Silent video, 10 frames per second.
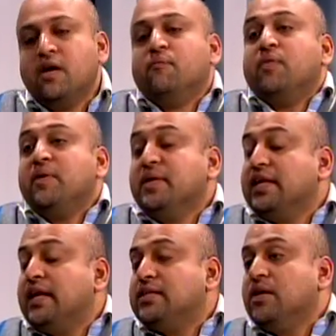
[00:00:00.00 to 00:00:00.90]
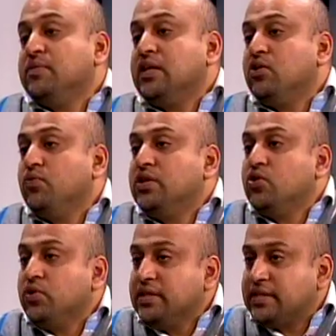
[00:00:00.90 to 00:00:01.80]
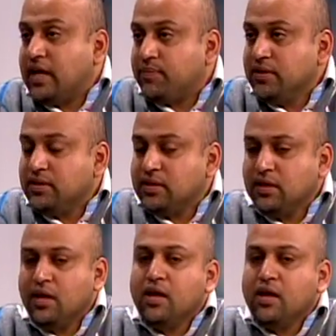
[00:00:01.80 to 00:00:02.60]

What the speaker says: Maybe that has something to do with Dhoni's captaincy.